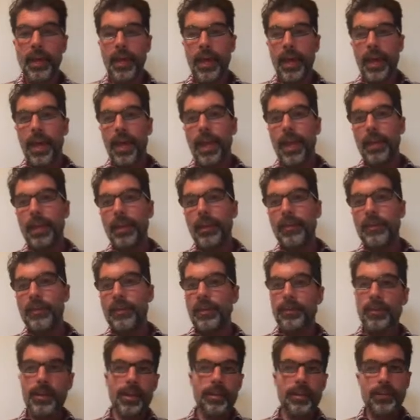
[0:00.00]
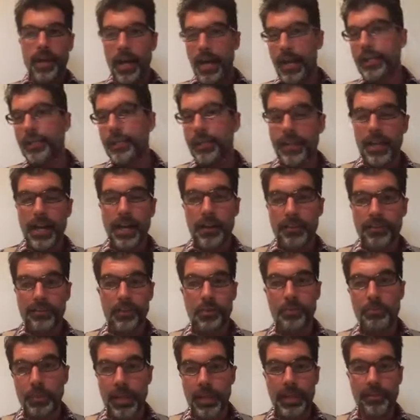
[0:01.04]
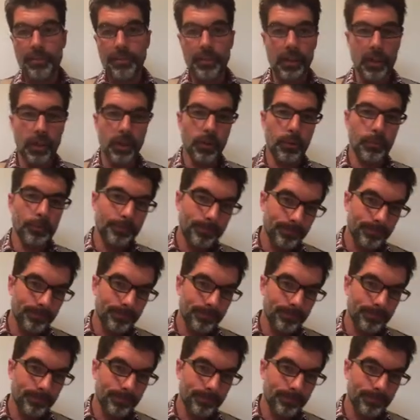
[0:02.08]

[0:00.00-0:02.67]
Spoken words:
And because I did that a few minutes ago.